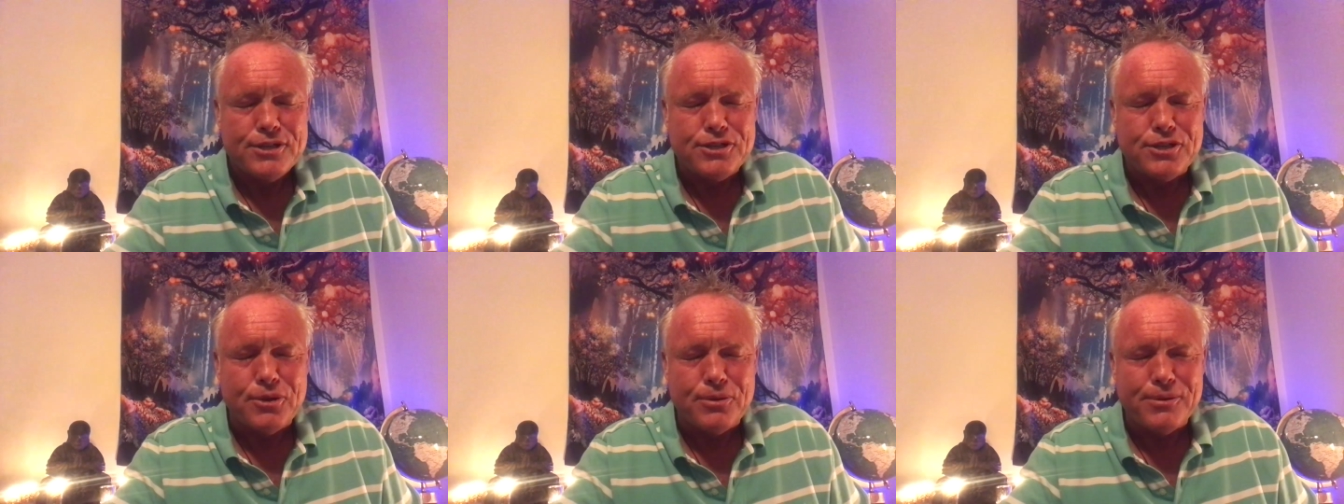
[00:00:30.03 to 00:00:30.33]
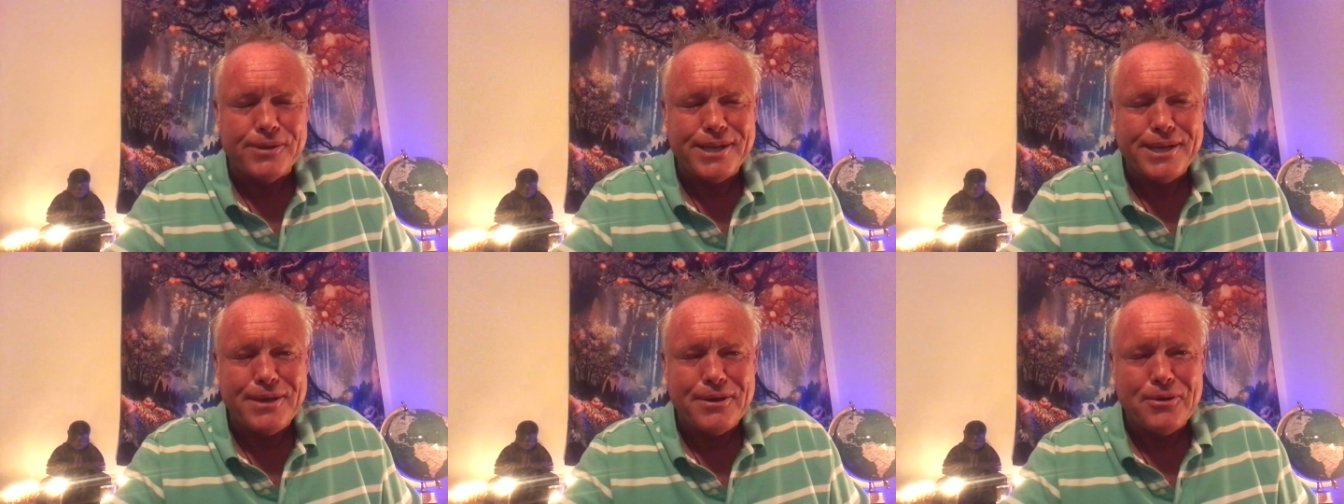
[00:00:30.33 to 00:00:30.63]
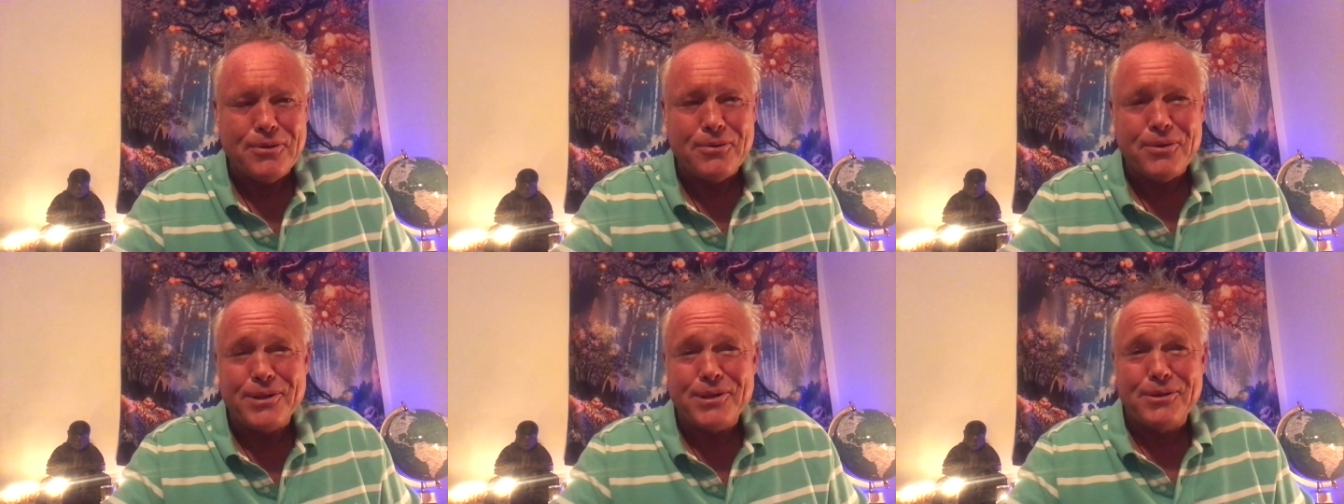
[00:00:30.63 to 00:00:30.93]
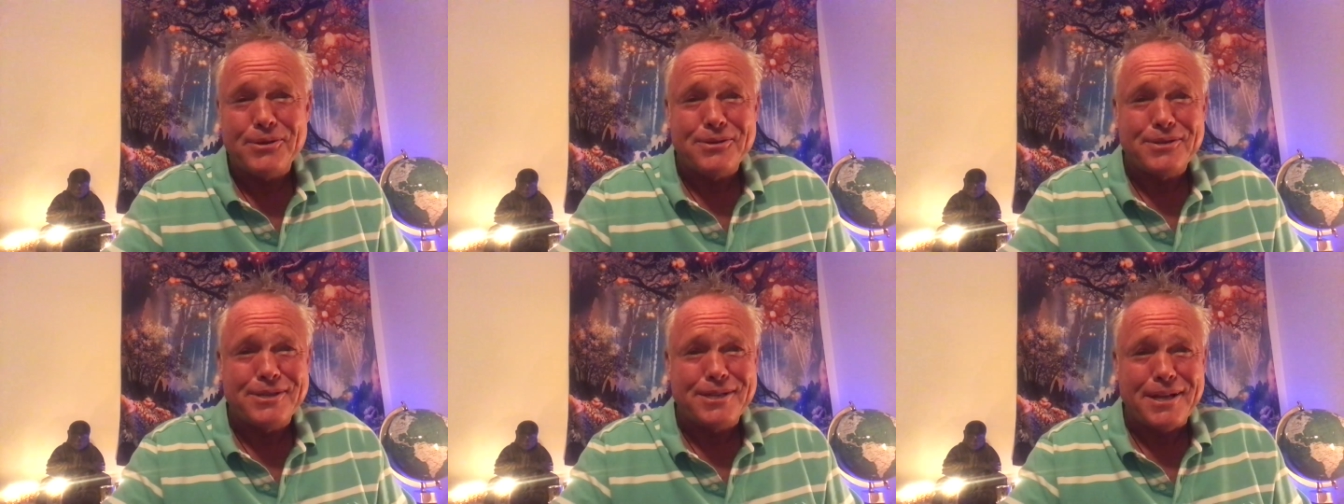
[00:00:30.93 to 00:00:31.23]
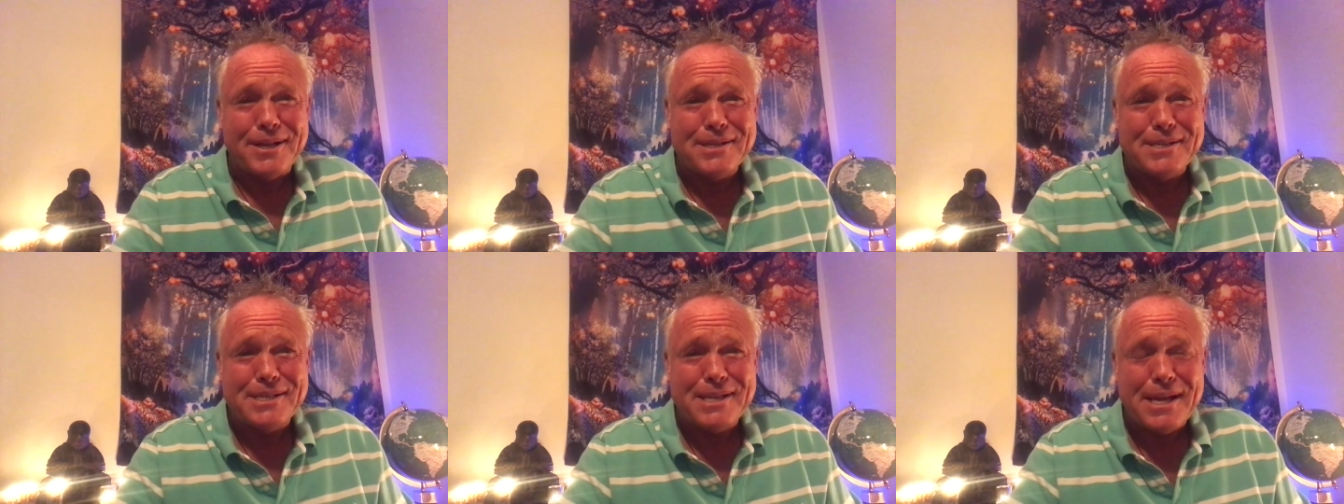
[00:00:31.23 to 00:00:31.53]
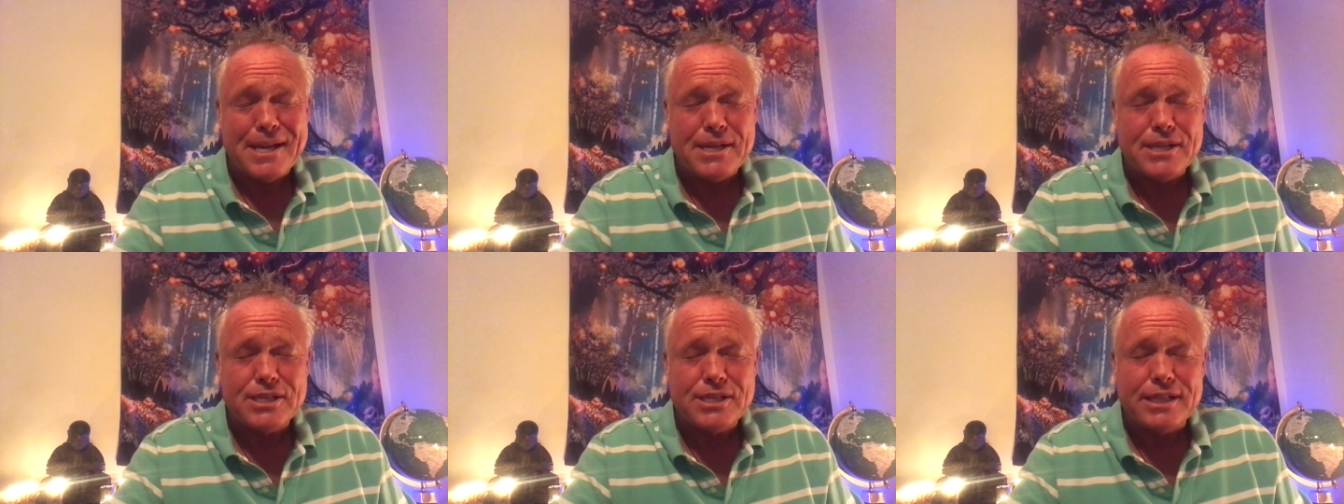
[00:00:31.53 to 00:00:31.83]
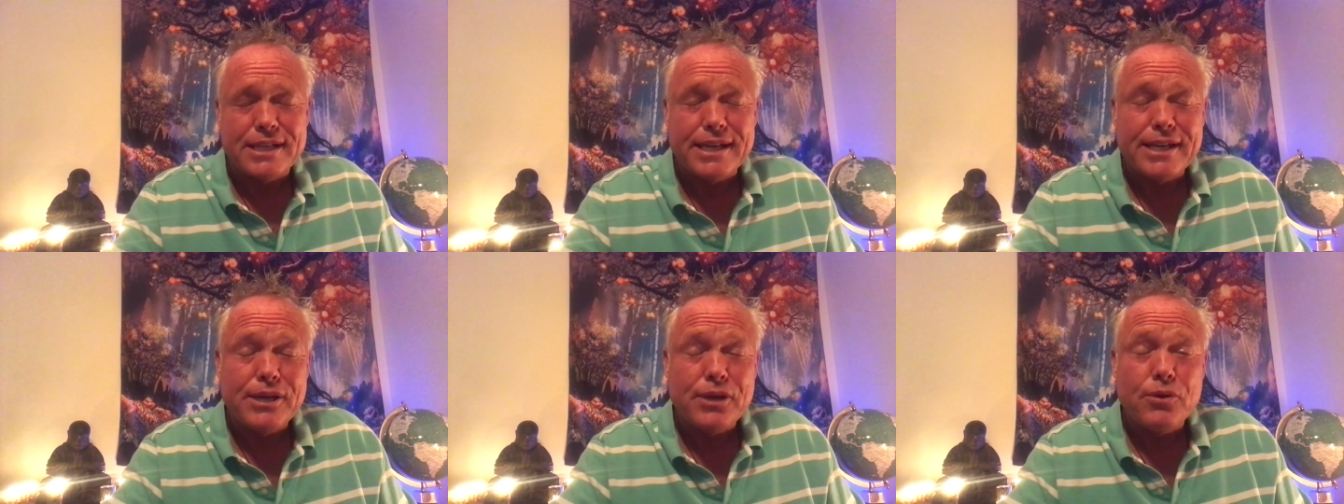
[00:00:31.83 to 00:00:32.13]
So, Leo, whether your sun sign is
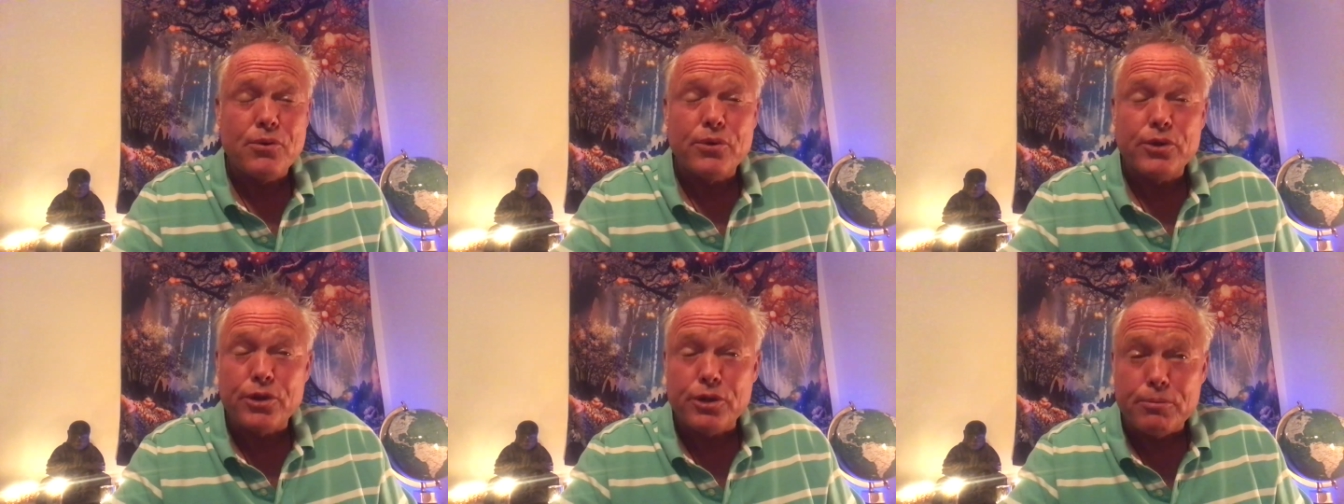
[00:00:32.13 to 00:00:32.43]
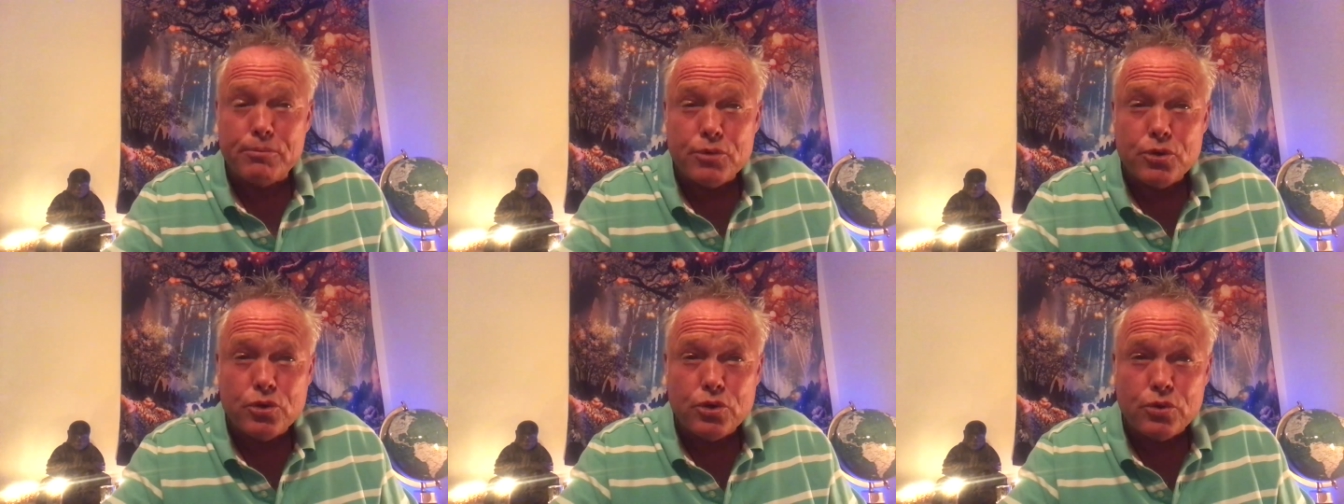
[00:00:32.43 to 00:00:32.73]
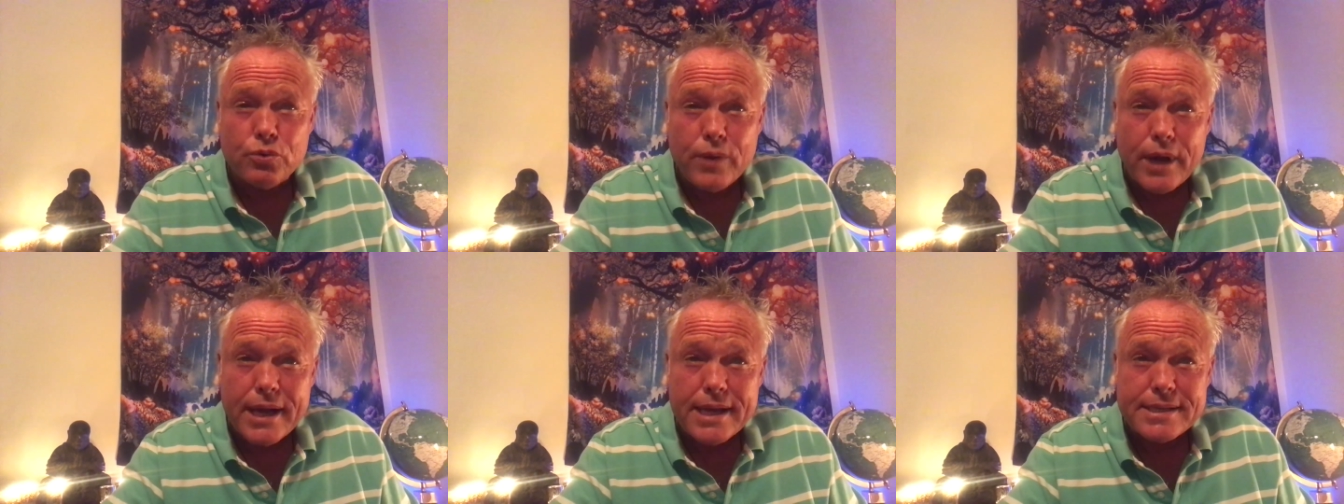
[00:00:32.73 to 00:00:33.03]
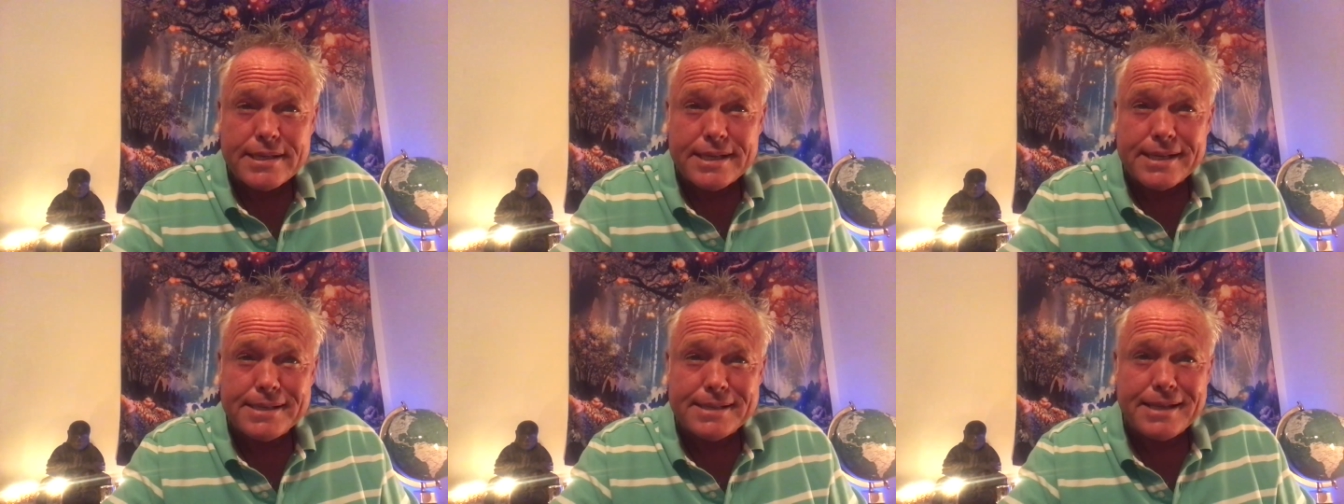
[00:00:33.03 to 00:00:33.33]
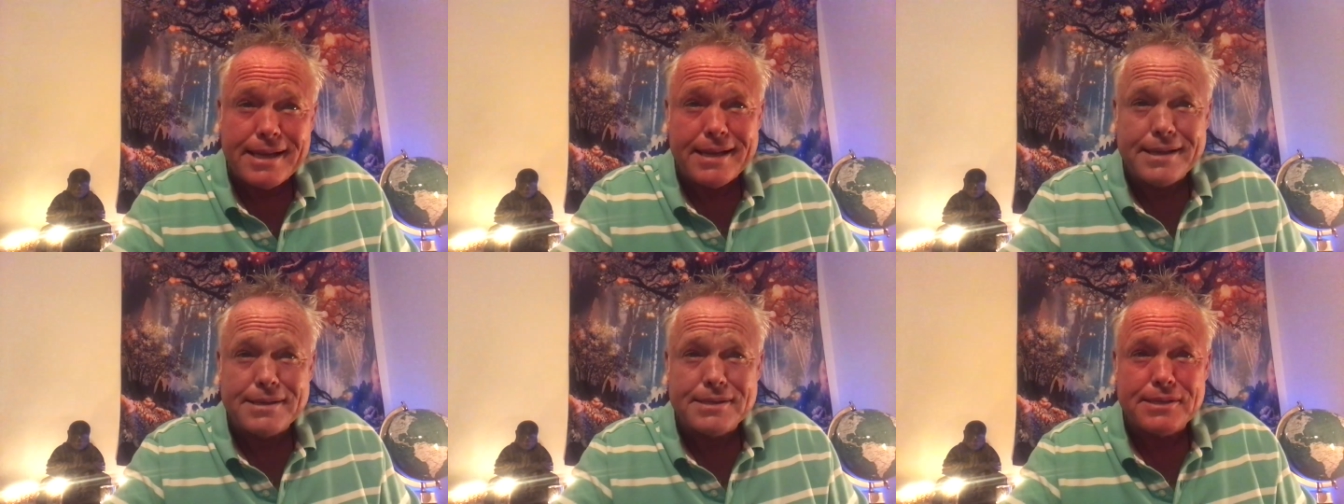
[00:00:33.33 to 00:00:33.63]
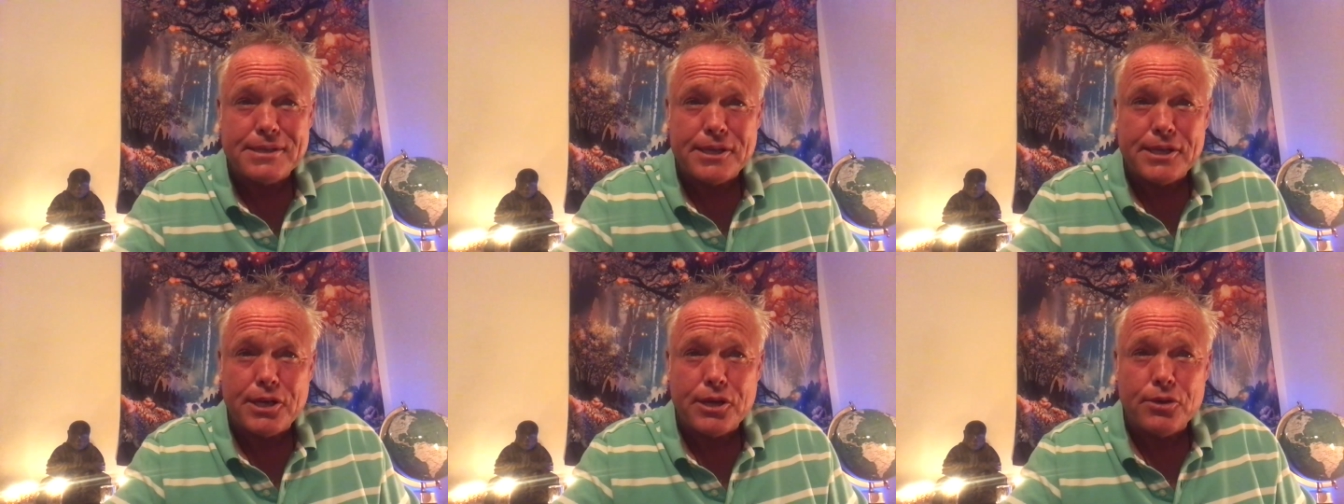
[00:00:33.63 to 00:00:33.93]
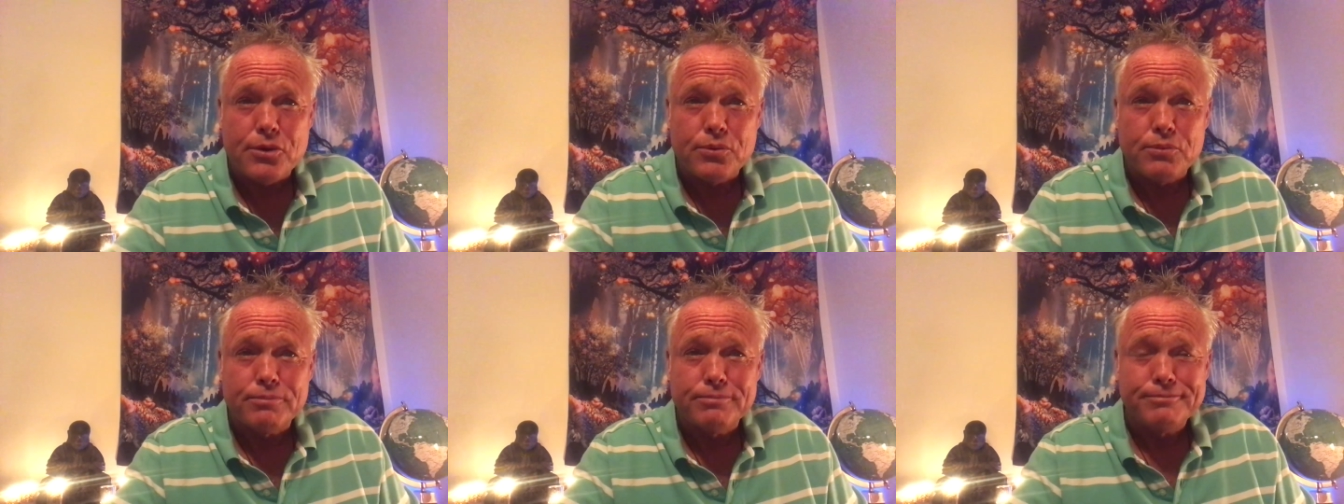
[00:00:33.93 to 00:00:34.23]
Leo or your moon or rising sign is
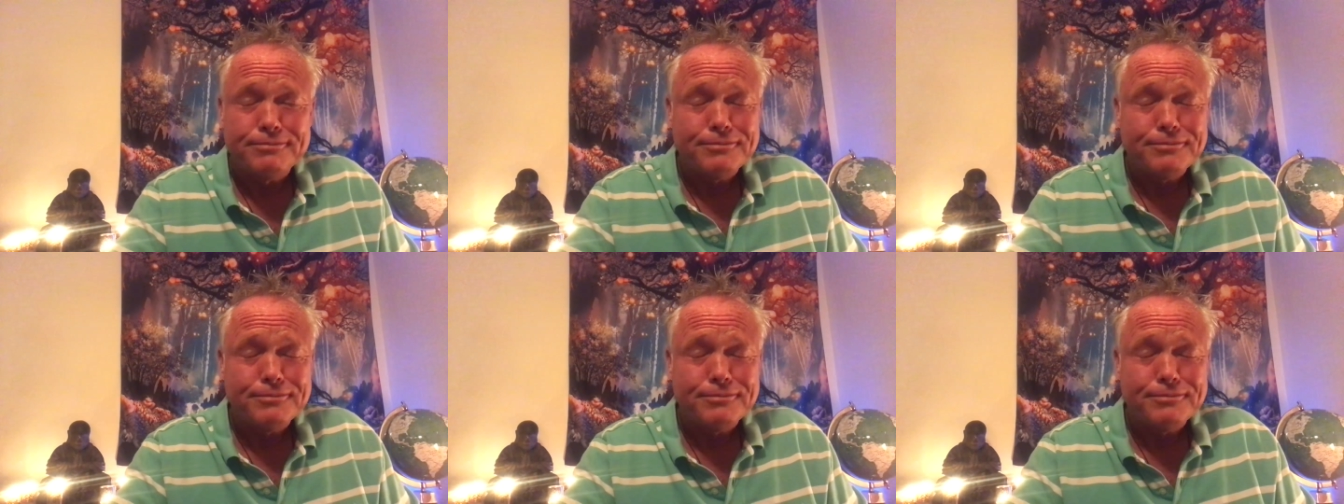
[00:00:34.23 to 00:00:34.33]
Leo,